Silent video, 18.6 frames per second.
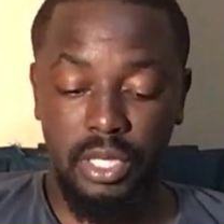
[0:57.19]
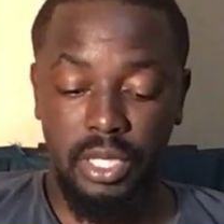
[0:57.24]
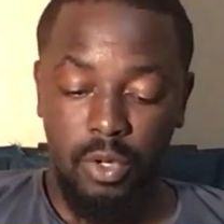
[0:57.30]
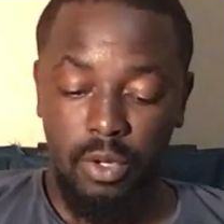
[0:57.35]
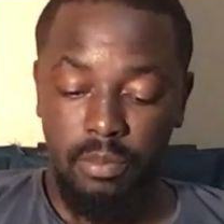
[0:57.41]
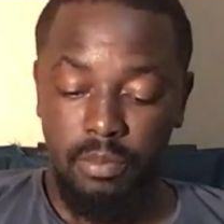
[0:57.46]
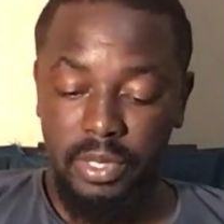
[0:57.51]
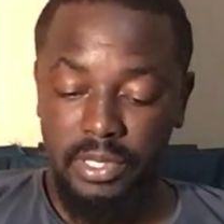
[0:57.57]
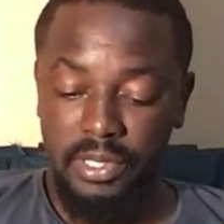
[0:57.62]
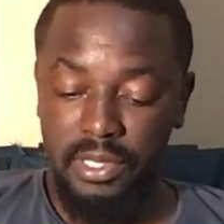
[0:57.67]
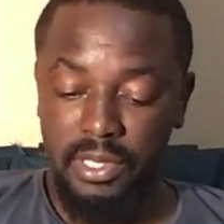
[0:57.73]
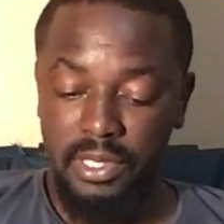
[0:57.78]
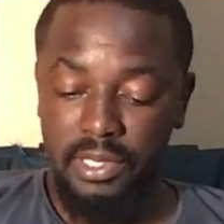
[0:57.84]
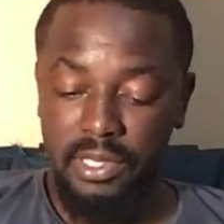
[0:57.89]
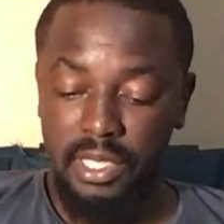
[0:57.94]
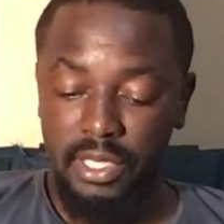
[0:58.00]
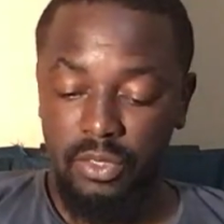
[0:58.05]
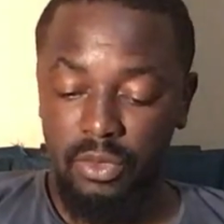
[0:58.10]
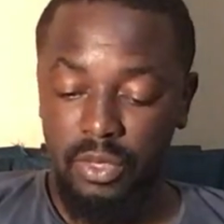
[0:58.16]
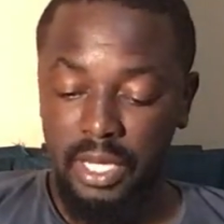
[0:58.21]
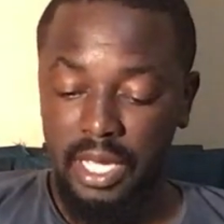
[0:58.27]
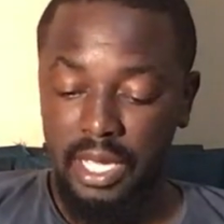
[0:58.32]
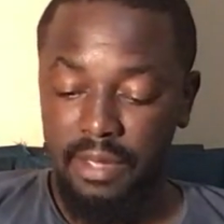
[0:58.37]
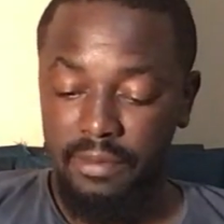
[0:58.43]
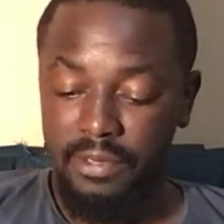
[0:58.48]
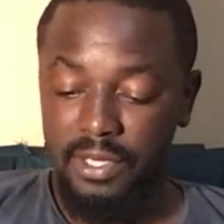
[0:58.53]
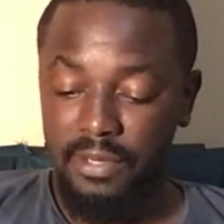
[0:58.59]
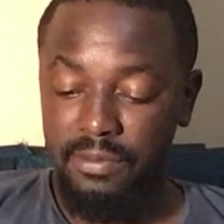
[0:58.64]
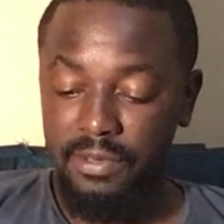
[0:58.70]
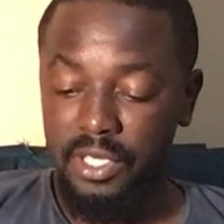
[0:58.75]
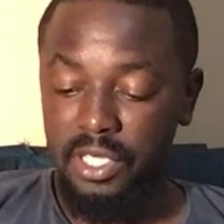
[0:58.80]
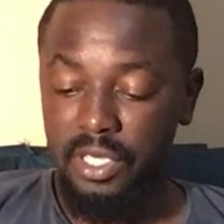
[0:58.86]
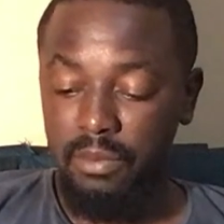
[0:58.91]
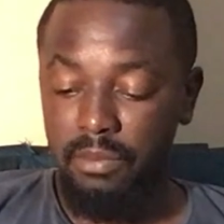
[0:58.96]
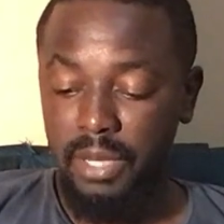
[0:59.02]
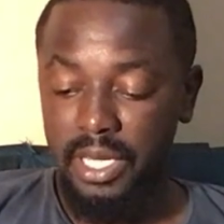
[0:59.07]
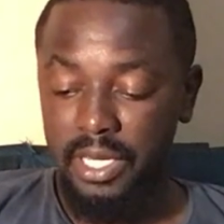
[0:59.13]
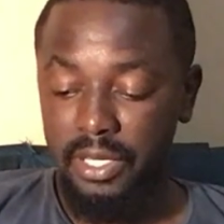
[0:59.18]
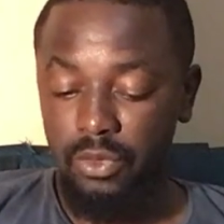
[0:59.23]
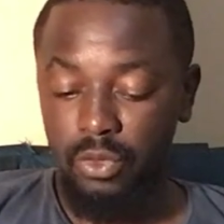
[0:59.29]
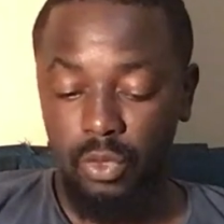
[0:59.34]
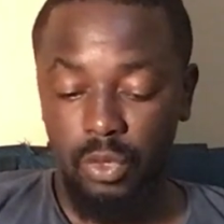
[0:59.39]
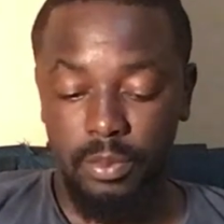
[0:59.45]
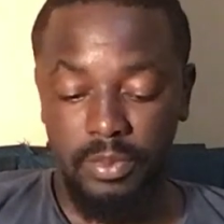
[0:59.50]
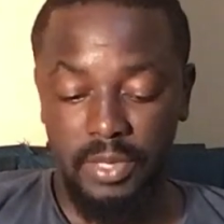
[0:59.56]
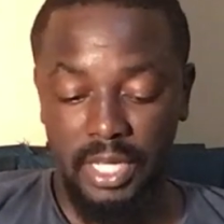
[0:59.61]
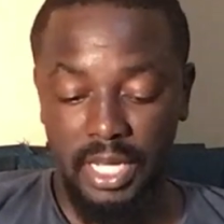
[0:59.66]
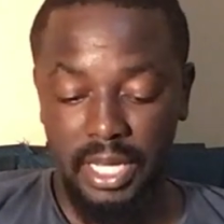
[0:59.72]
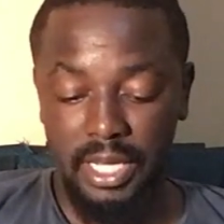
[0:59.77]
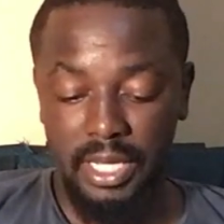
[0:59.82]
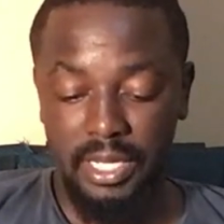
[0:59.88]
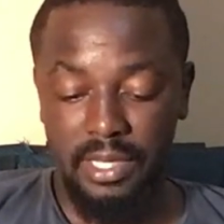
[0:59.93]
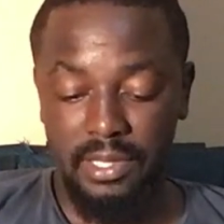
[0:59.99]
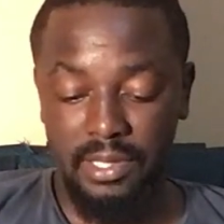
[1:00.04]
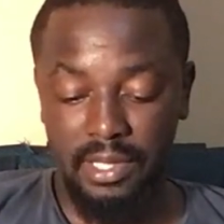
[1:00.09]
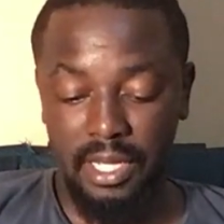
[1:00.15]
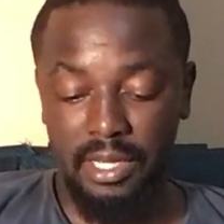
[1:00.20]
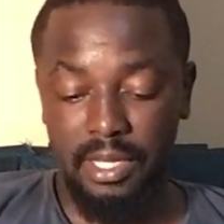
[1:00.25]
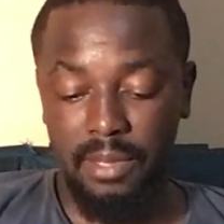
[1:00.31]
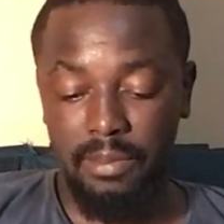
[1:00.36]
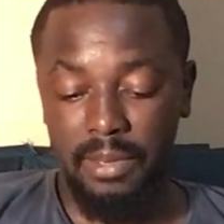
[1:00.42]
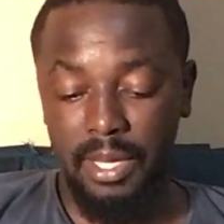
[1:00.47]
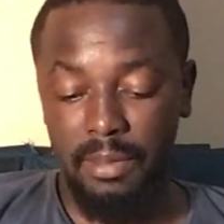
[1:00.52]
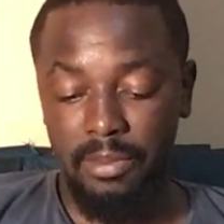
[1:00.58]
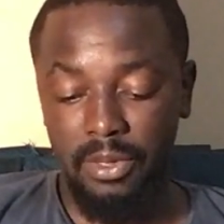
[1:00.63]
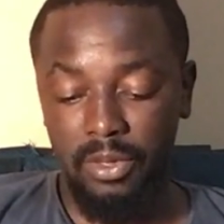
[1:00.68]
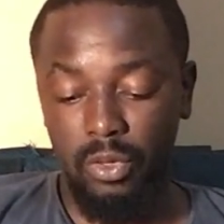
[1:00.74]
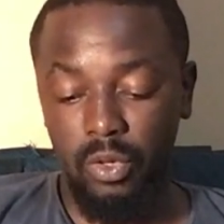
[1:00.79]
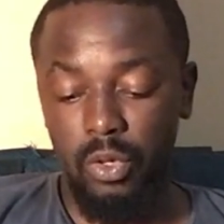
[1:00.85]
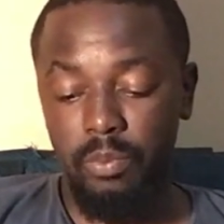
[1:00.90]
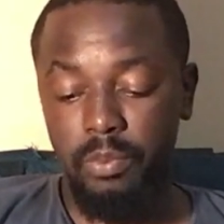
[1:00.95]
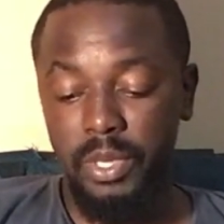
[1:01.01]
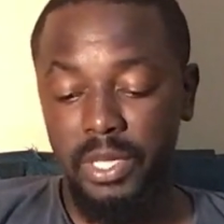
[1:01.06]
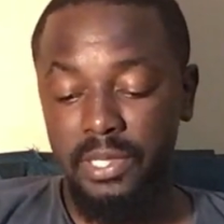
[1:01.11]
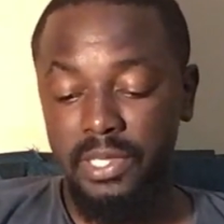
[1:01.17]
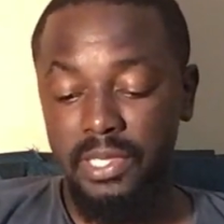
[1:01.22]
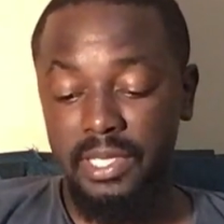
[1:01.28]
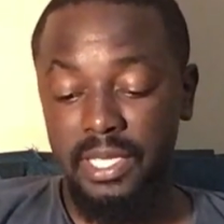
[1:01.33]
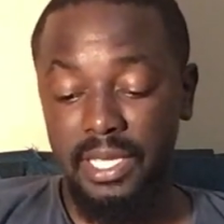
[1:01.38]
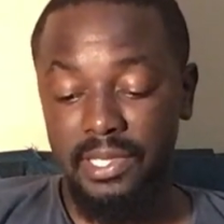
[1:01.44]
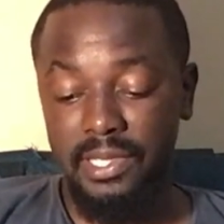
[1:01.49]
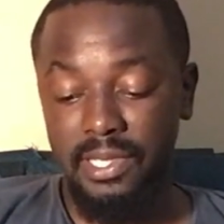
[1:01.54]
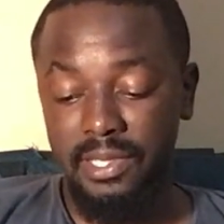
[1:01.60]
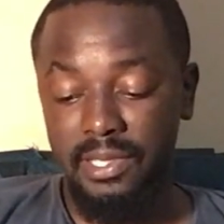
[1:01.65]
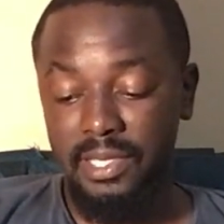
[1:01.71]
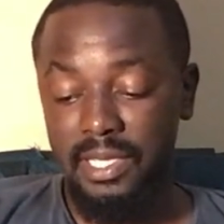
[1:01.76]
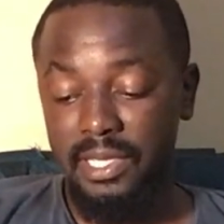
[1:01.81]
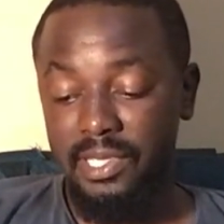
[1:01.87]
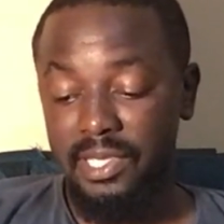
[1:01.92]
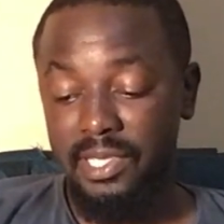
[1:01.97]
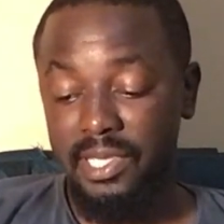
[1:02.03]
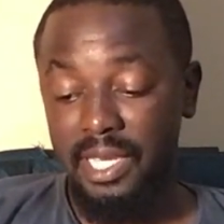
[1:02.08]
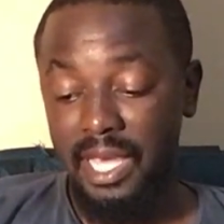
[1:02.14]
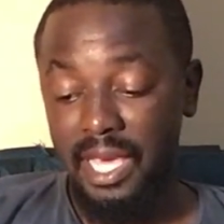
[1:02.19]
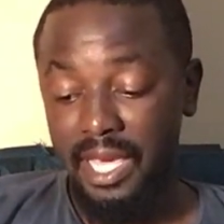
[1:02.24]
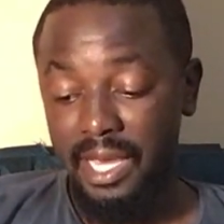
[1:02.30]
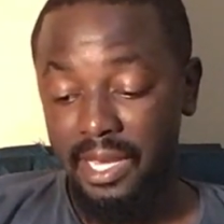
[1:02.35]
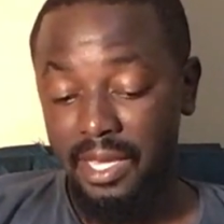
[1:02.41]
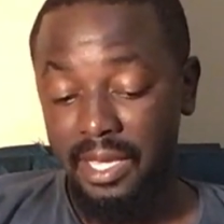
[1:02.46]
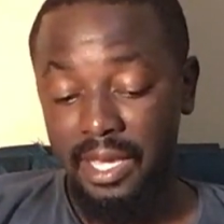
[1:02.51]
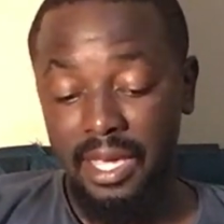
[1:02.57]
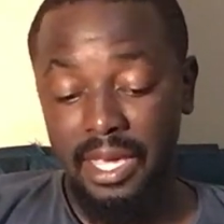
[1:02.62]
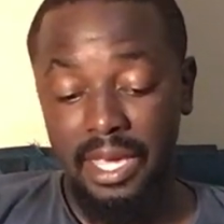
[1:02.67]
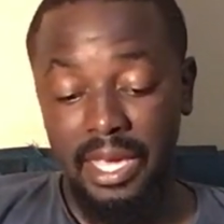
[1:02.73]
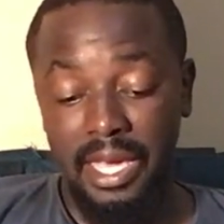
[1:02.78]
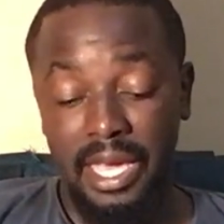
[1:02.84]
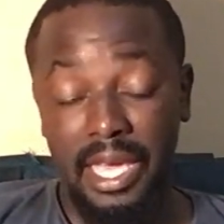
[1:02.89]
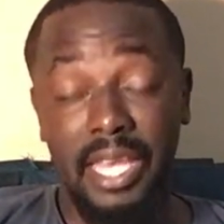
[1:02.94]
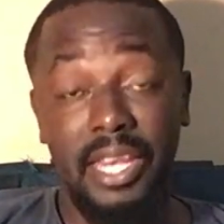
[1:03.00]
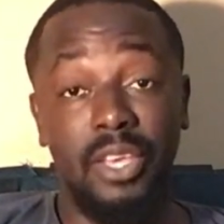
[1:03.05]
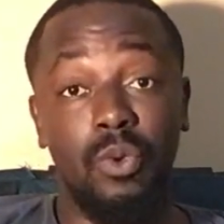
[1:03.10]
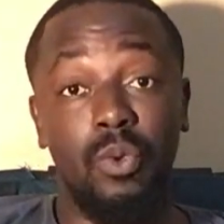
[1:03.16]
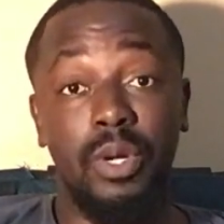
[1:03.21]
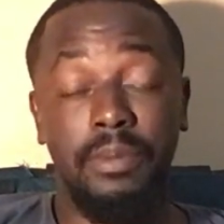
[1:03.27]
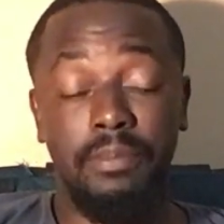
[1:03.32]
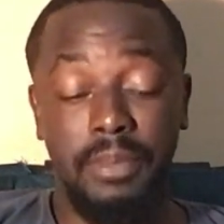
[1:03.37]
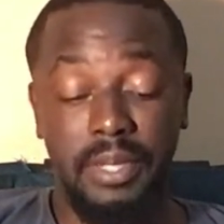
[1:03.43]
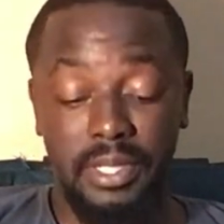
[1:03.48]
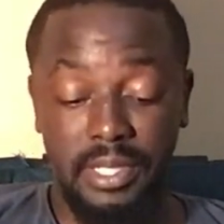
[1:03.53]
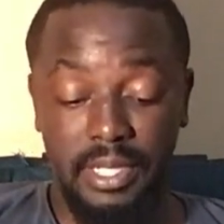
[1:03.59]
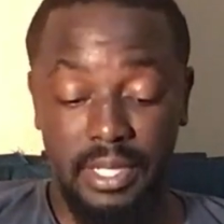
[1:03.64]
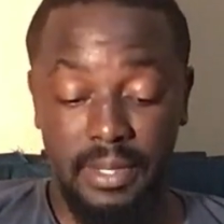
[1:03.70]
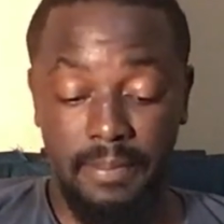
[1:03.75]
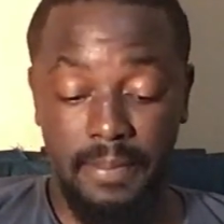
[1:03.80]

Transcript: Your business does not have sufficient money to obtain startup capital or purchase assets such as land and equipment,